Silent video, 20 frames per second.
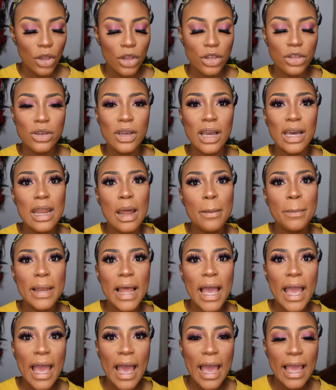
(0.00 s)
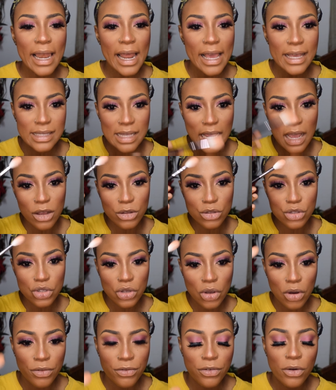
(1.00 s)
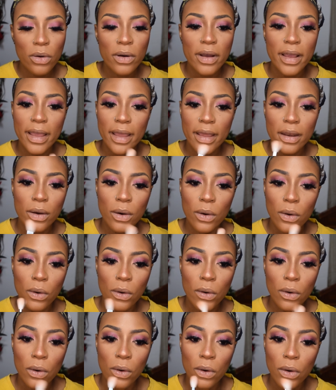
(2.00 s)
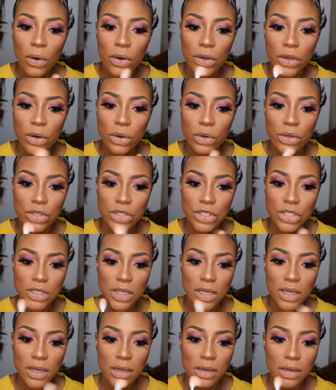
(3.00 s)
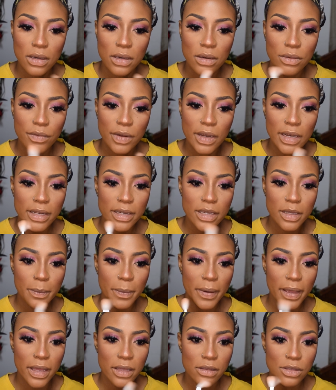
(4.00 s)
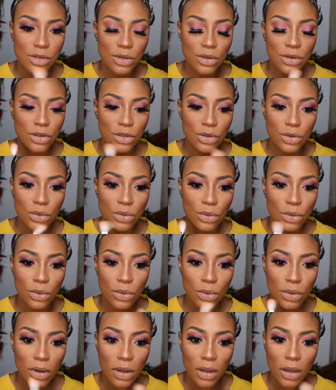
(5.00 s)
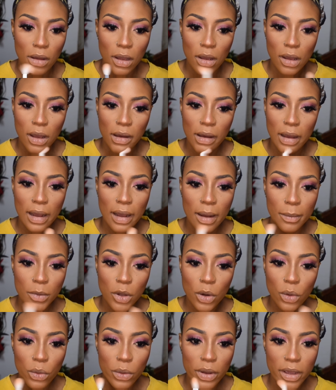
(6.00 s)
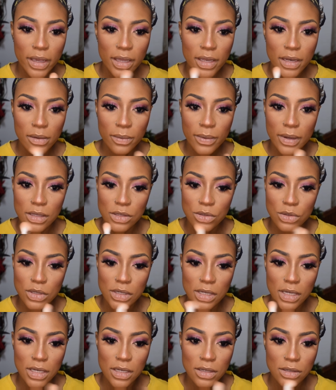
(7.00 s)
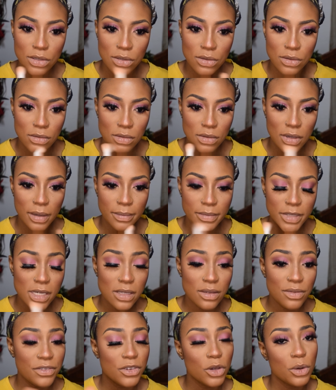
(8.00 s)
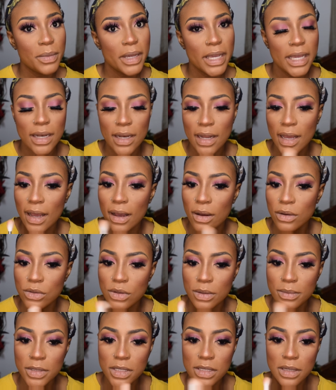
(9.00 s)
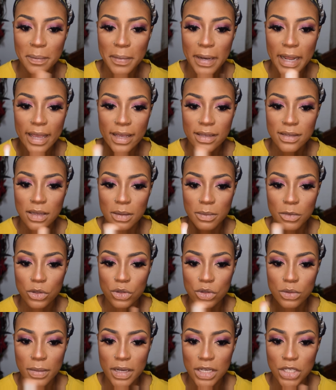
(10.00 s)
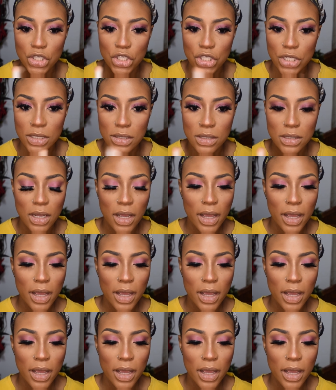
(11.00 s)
You can apply highlighter onto your forehead or your chin, really depends on you. I'm not going anywhere today, so I'm just filming in the house. I'm just applying some onto my chin.